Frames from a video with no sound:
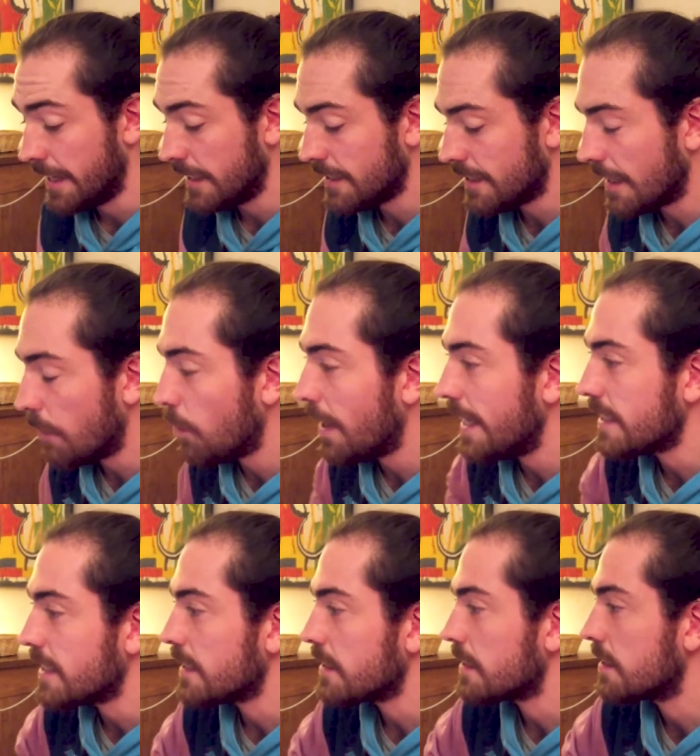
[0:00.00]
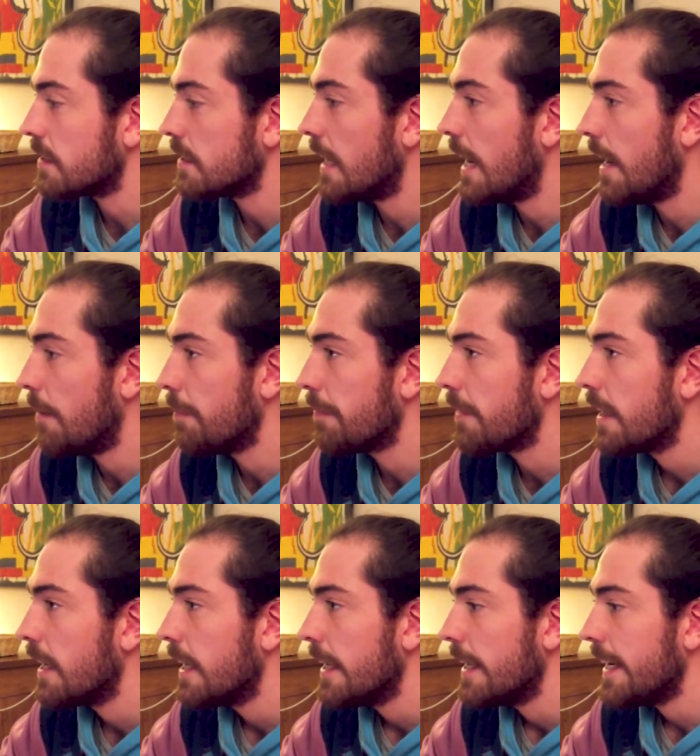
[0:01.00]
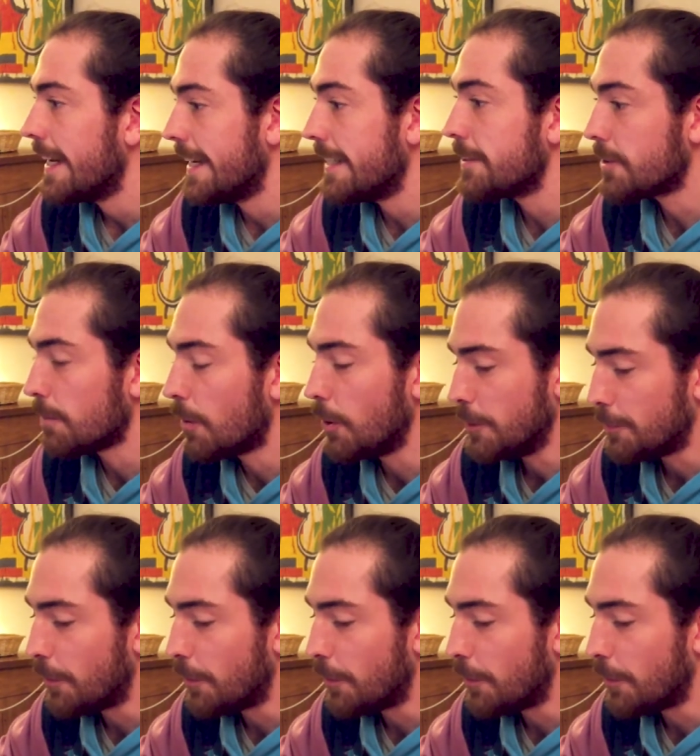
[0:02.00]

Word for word: And in, in some ways, it's, um, it is the